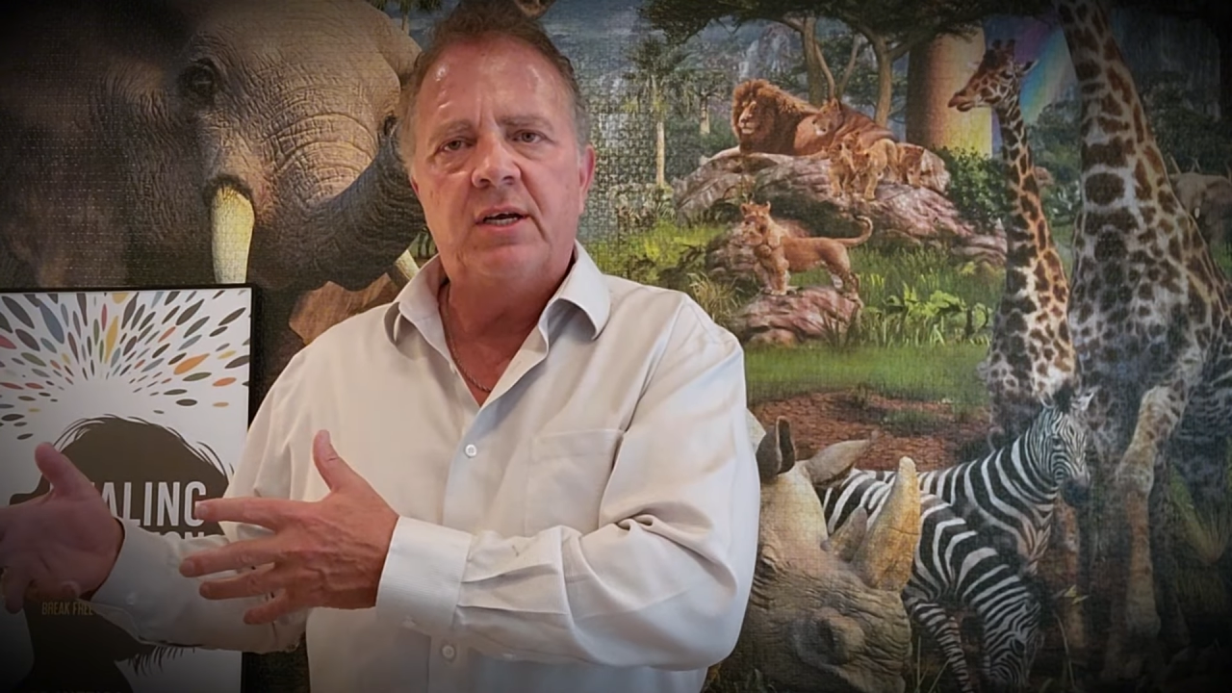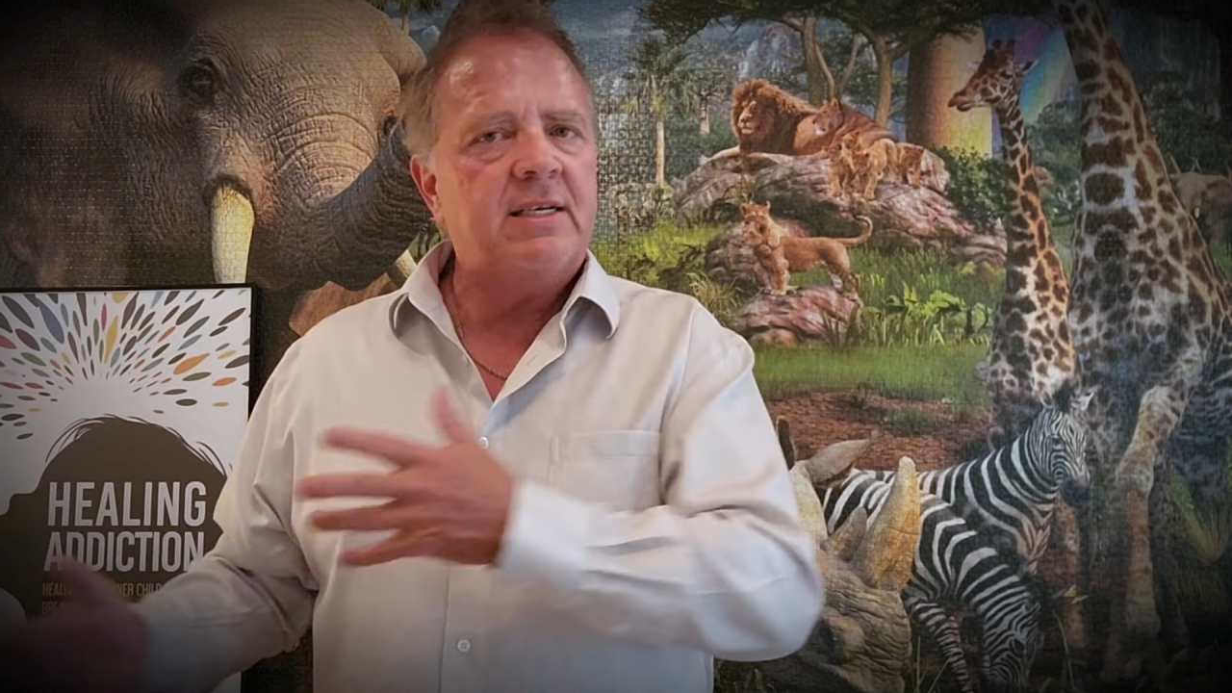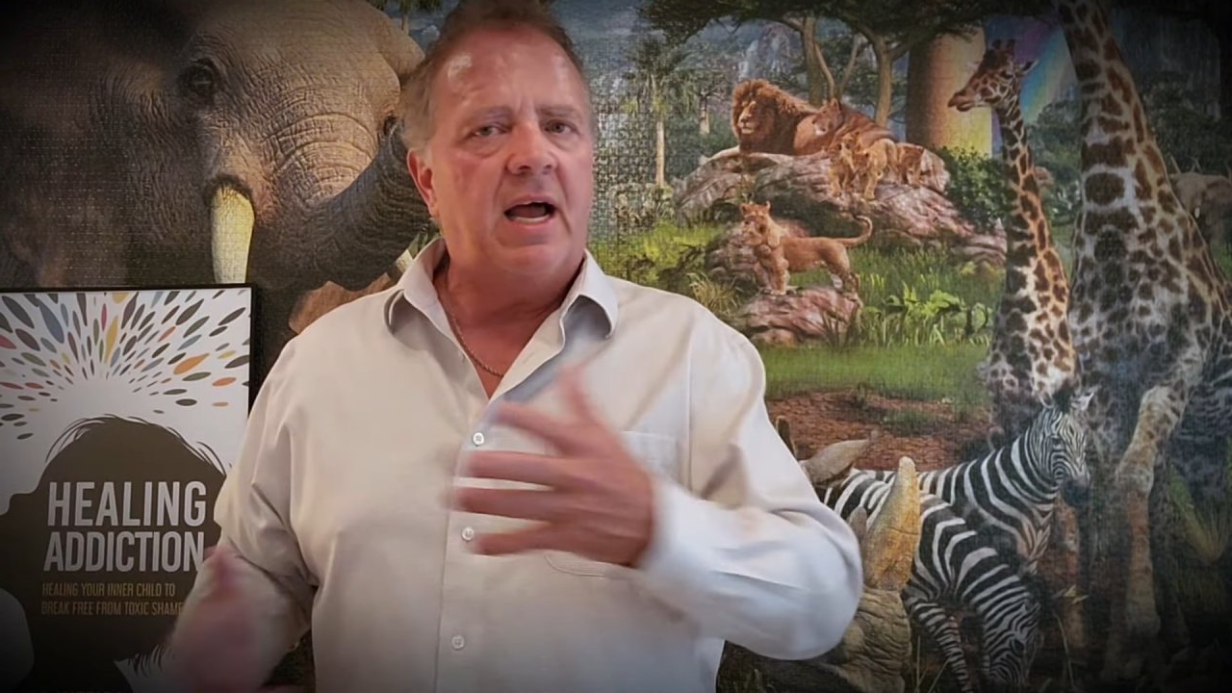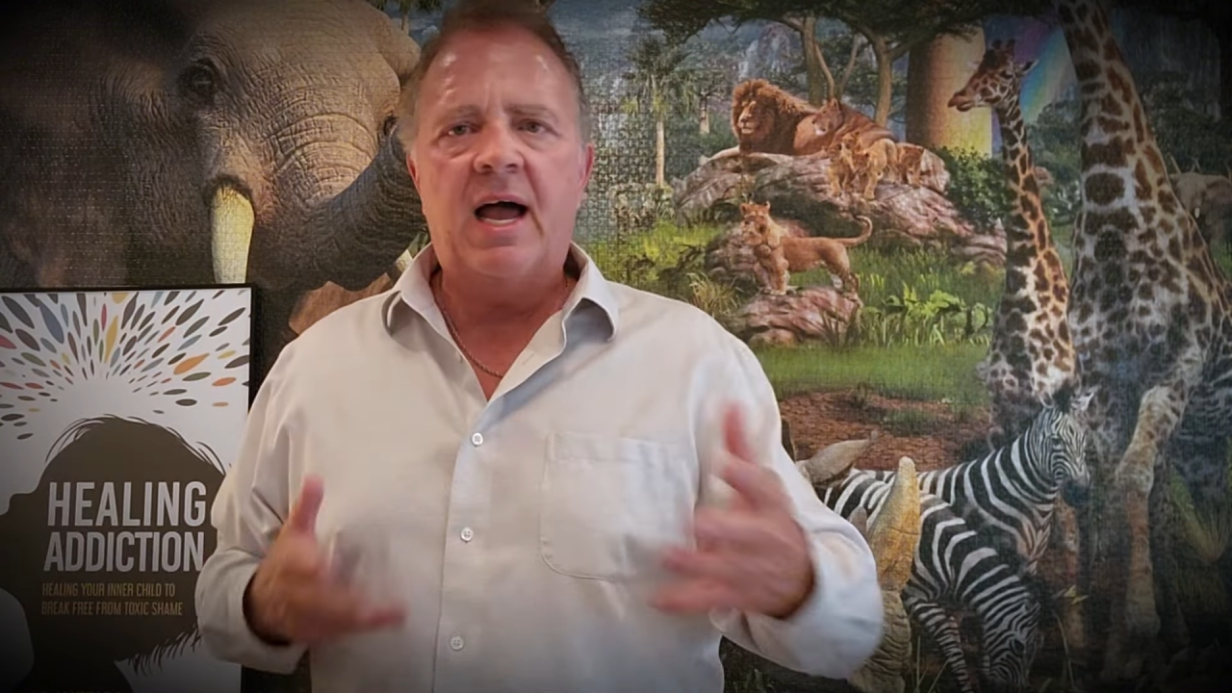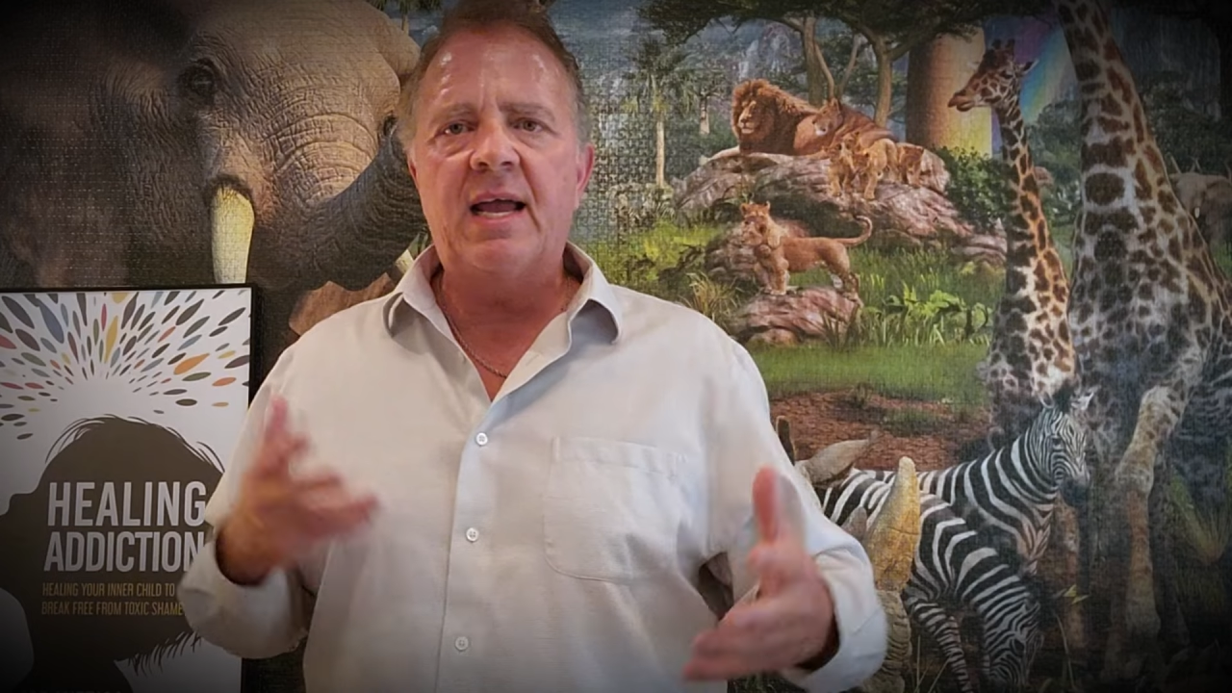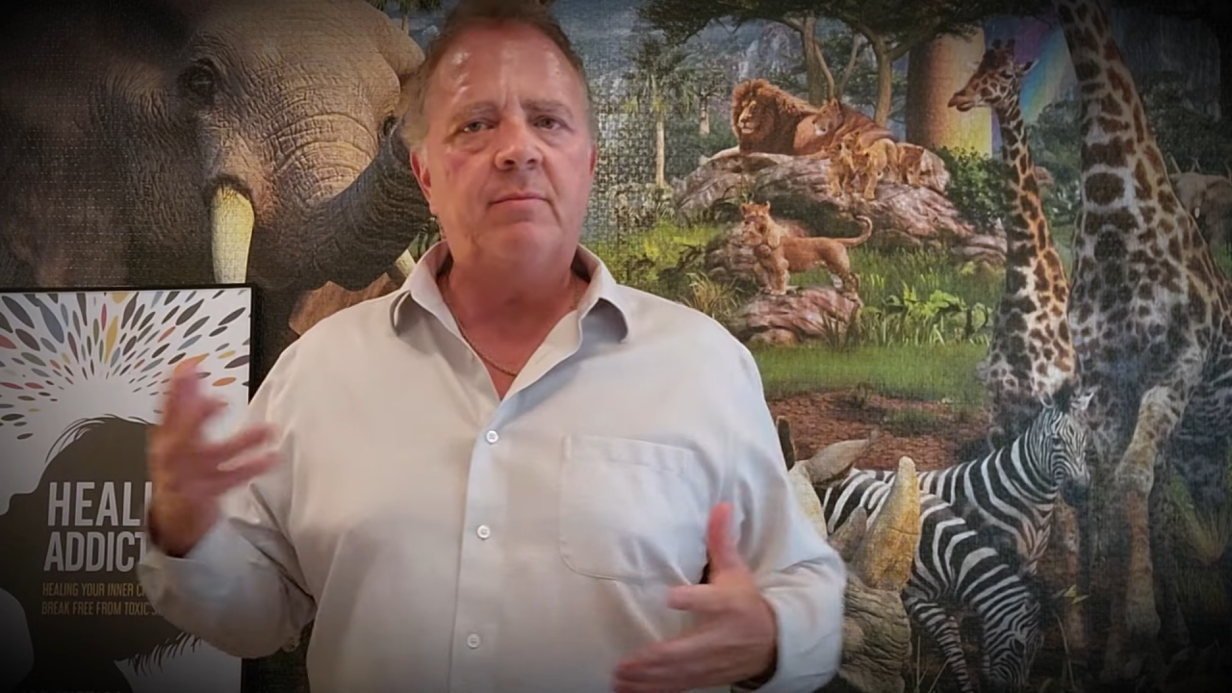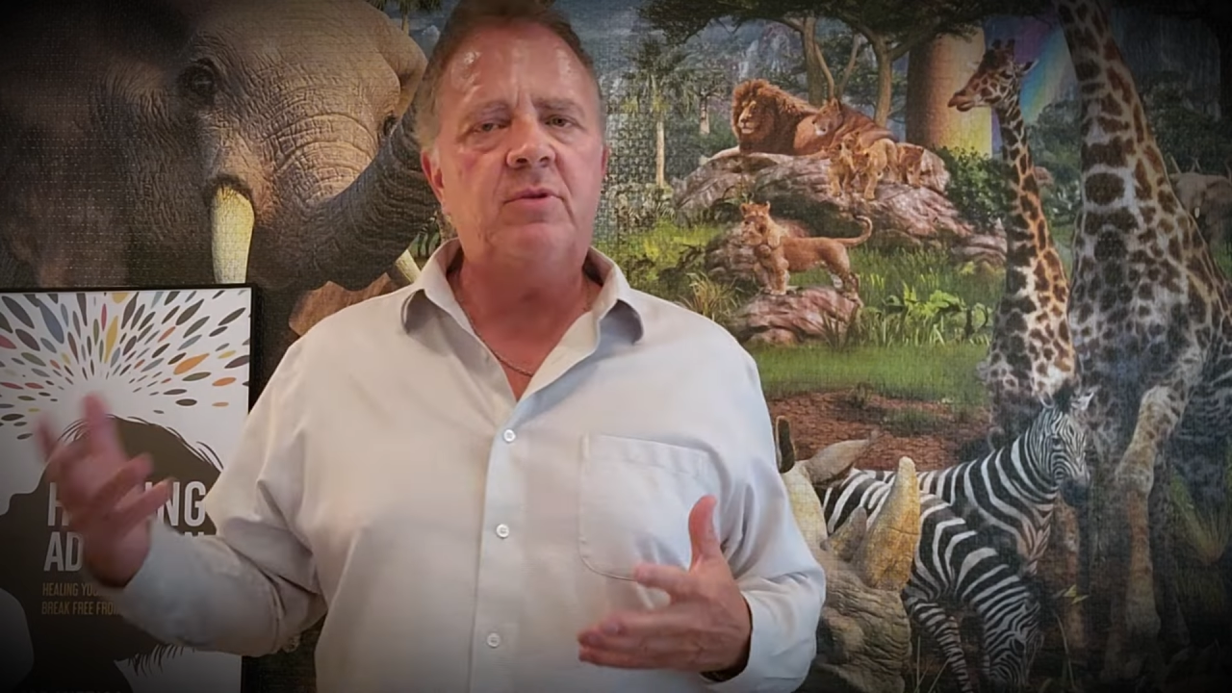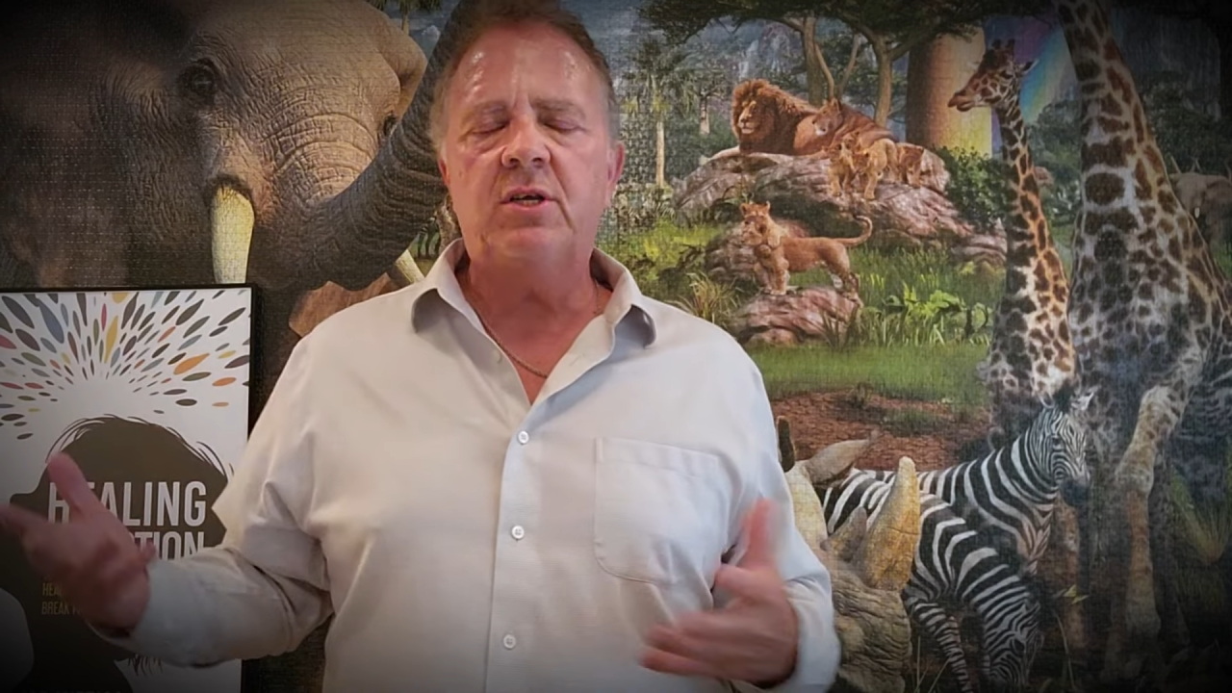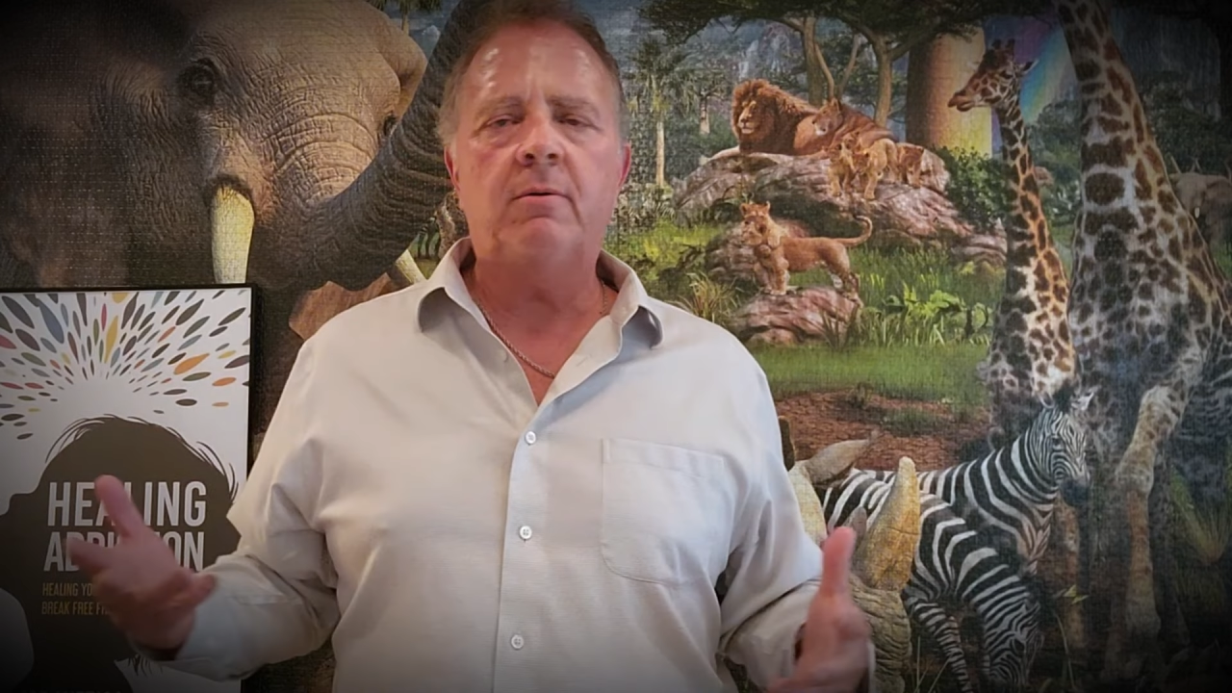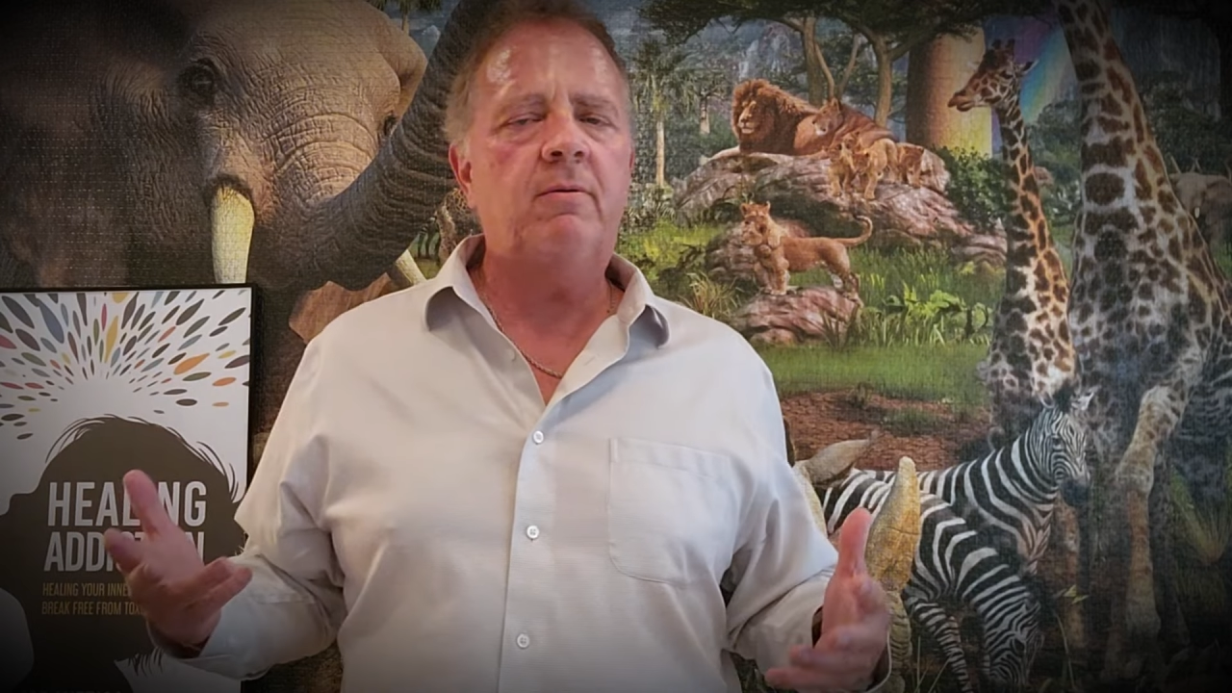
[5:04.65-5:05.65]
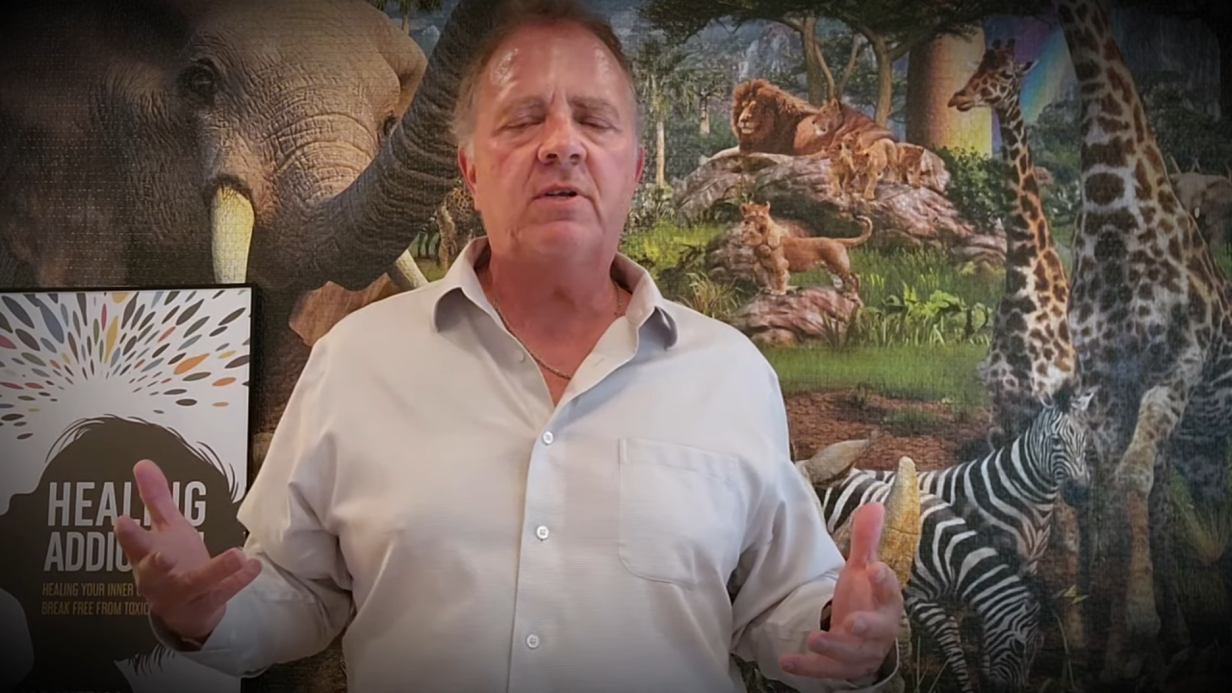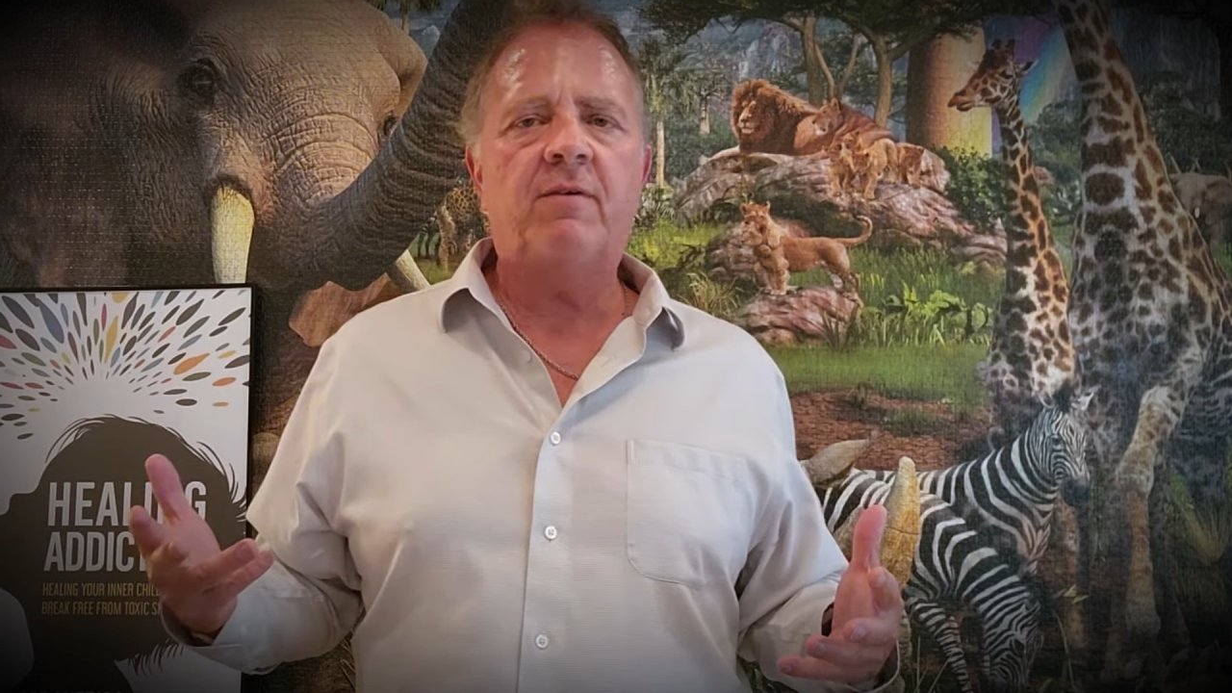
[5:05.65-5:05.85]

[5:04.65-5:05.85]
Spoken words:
Time to